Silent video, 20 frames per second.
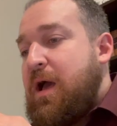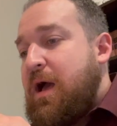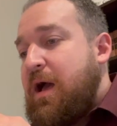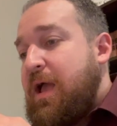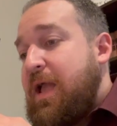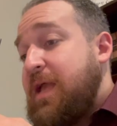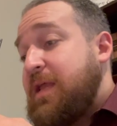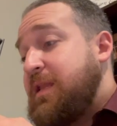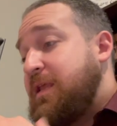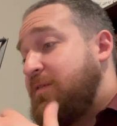
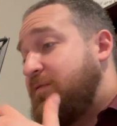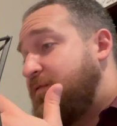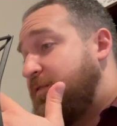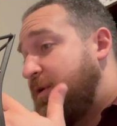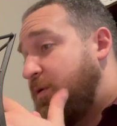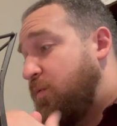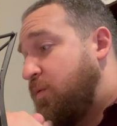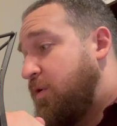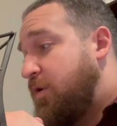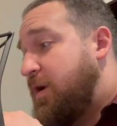And if
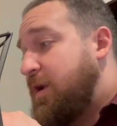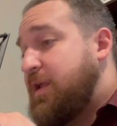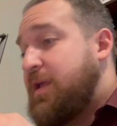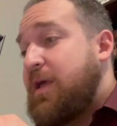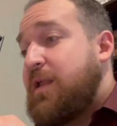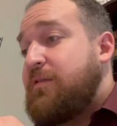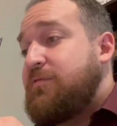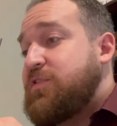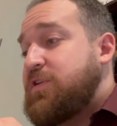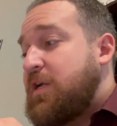there were any
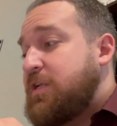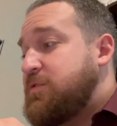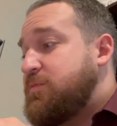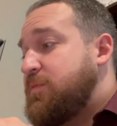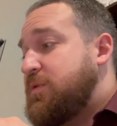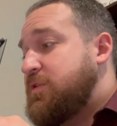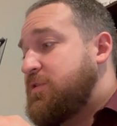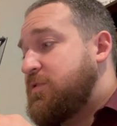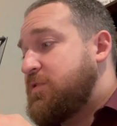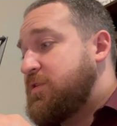kind of
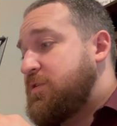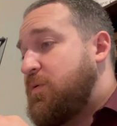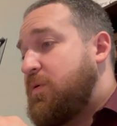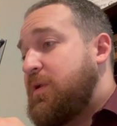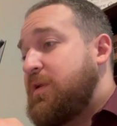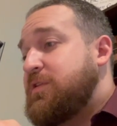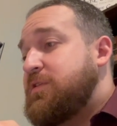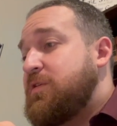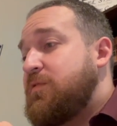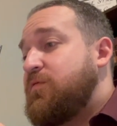judgments or so on
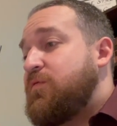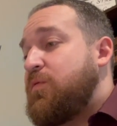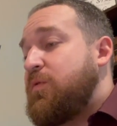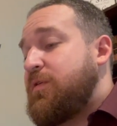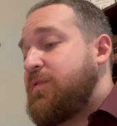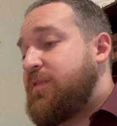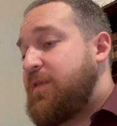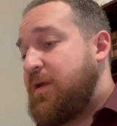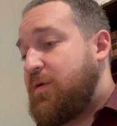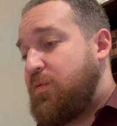and so
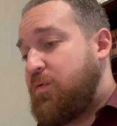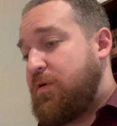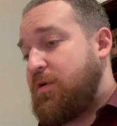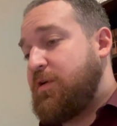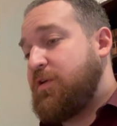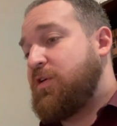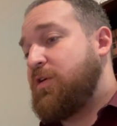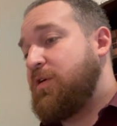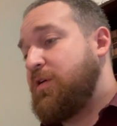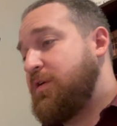forth that were
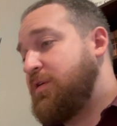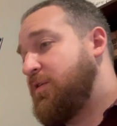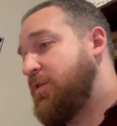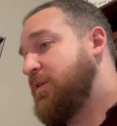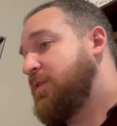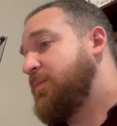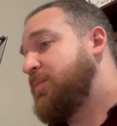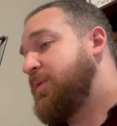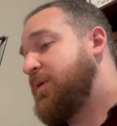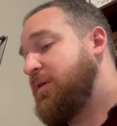incurred
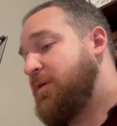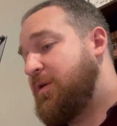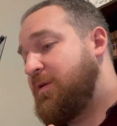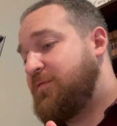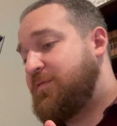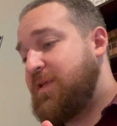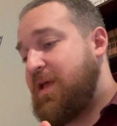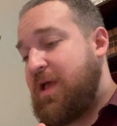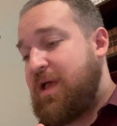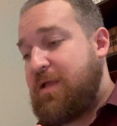during the period
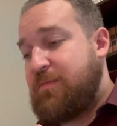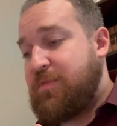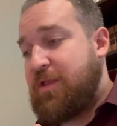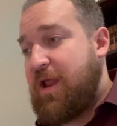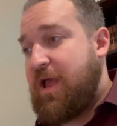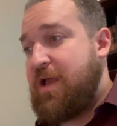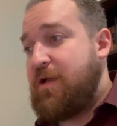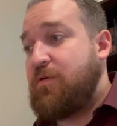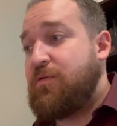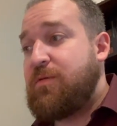of time that
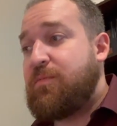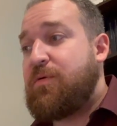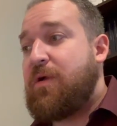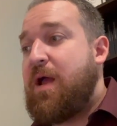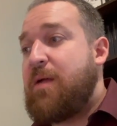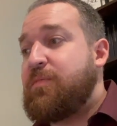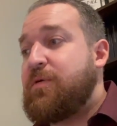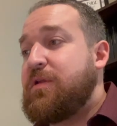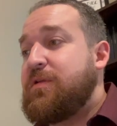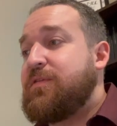I owned the
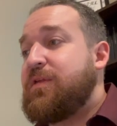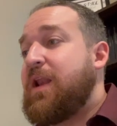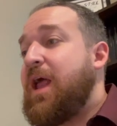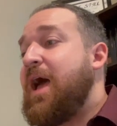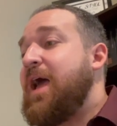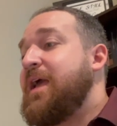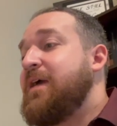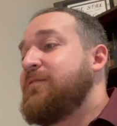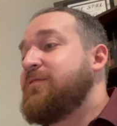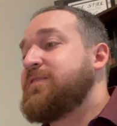property, then
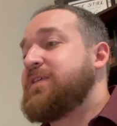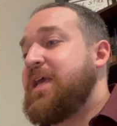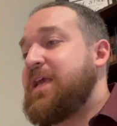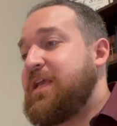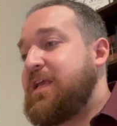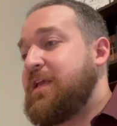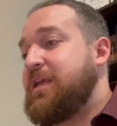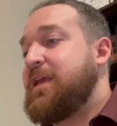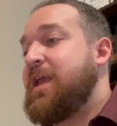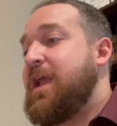I have
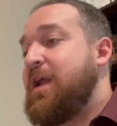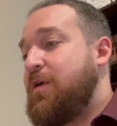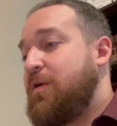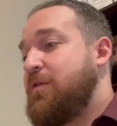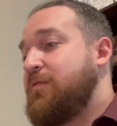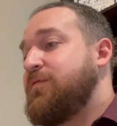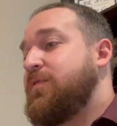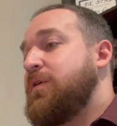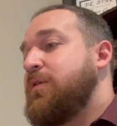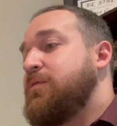taken care
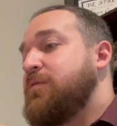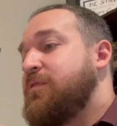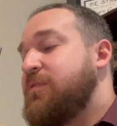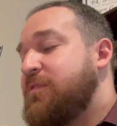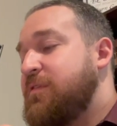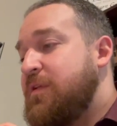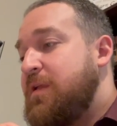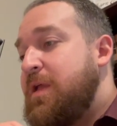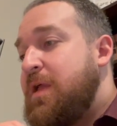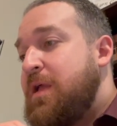of
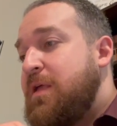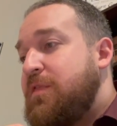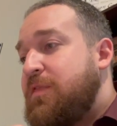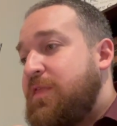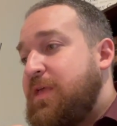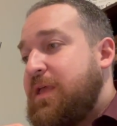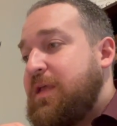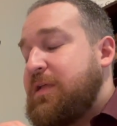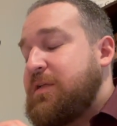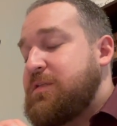those
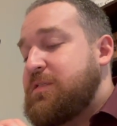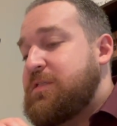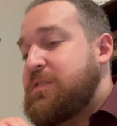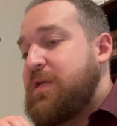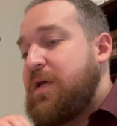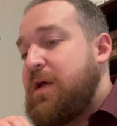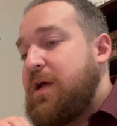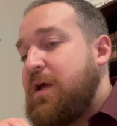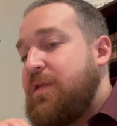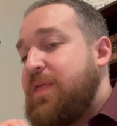things.
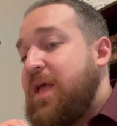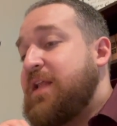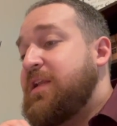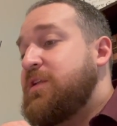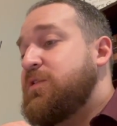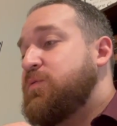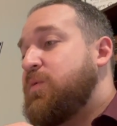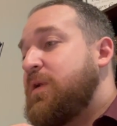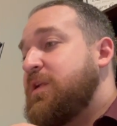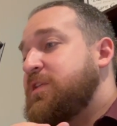That
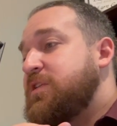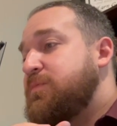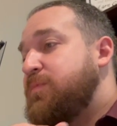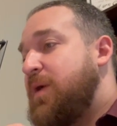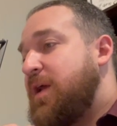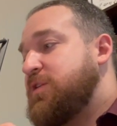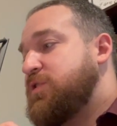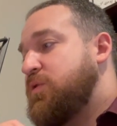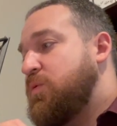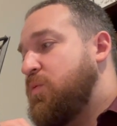is what a
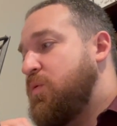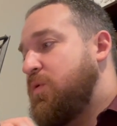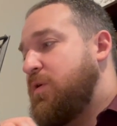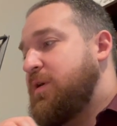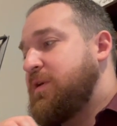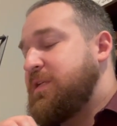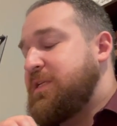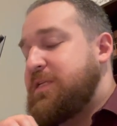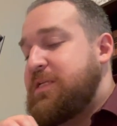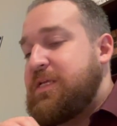special
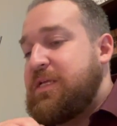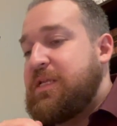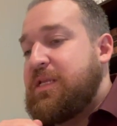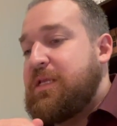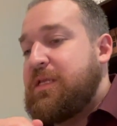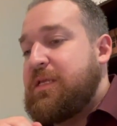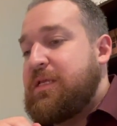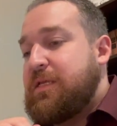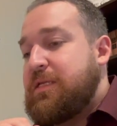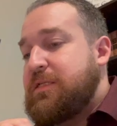warranty deed
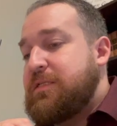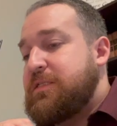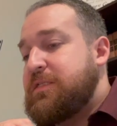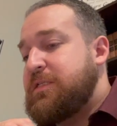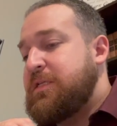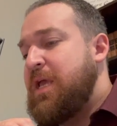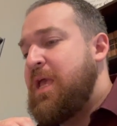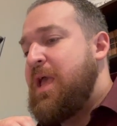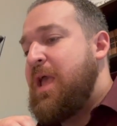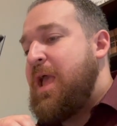is.